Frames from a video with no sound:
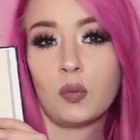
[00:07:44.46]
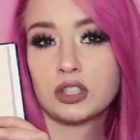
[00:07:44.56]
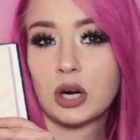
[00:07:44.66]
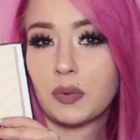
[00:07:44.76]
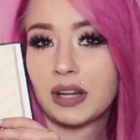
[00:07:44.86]

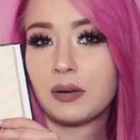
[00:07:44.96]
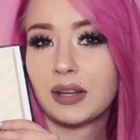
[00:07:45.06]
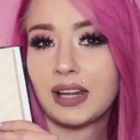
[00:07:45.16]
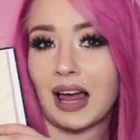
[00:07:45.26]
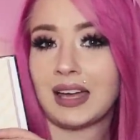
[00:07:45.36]
which I really,
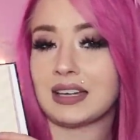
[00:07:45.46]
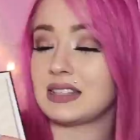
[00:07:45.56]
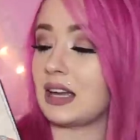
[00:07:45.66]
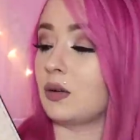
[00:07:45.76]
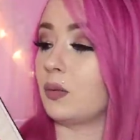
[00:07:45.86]
really like
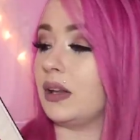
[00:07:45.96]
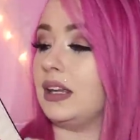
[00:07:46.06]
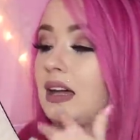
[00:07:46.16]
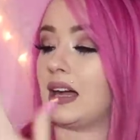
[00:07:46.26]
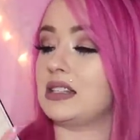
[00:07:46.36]
because I could
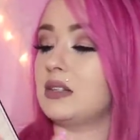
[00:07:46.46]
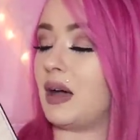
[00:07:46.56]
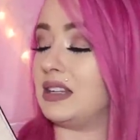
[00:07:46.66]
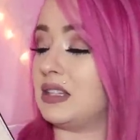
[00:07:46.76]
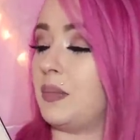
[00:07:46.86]
really
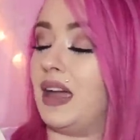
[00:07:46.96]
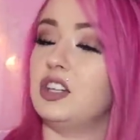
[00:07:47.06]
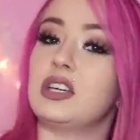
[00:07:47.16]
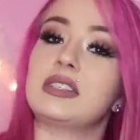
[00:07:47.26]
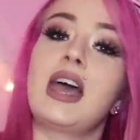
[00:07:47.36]
customize the
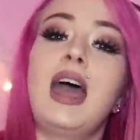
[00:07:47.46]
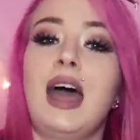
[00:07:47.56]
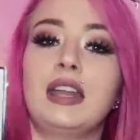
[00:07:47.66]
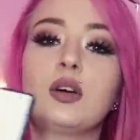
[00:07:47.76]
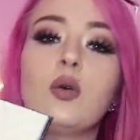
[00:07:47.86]
pages.
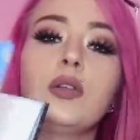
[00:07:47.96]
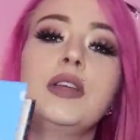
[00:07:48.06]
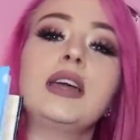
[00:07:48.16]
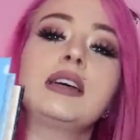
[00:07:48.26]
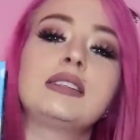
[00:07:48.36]
And the cool
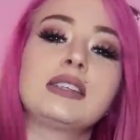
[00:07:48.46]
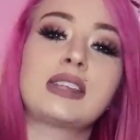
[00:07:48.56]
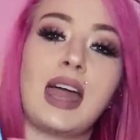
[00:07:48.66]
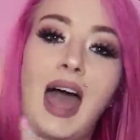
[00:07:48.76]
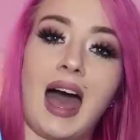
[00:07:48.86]
thing is
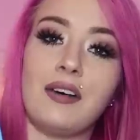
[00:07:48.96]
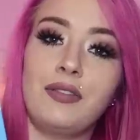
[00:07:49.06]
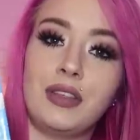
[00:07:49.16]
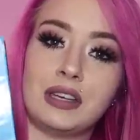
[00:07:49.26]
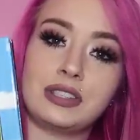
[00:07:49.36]
they
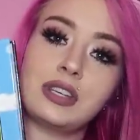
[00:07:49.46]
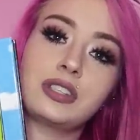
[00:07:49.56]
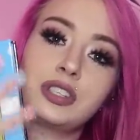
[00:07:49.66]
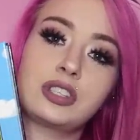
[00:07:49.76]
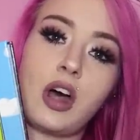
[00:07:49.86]
have this
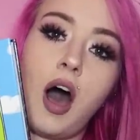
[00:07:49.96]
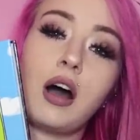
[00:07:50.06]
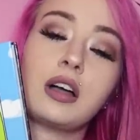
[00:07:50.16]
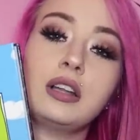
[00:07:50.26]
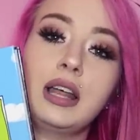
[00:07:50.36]

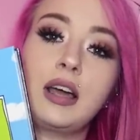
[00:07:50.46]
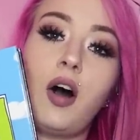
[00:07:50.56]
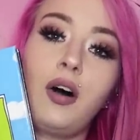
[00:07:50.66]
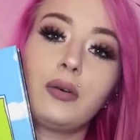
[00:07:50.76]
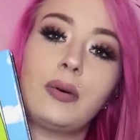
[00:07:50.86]
stock like
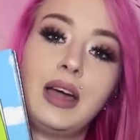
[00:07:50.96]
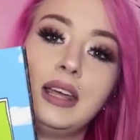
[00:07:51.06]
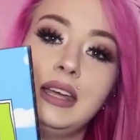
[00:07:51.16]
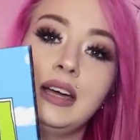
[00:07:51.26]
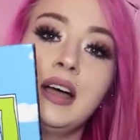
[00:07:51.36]

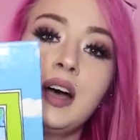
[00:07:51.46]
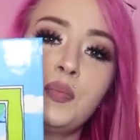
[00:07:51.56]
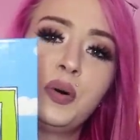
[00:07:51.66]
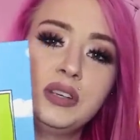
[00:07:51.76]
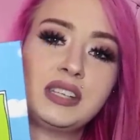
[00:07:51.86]
already
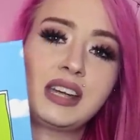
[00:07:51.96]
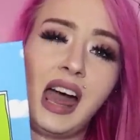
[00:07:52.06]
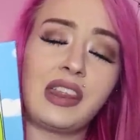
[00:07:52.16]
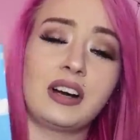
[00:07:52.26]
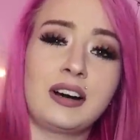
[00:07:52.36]
put
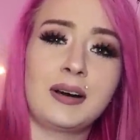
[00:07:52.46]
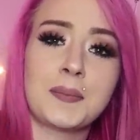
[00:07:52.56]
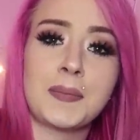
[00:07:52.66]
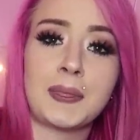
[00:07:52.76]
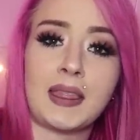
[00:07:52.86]
together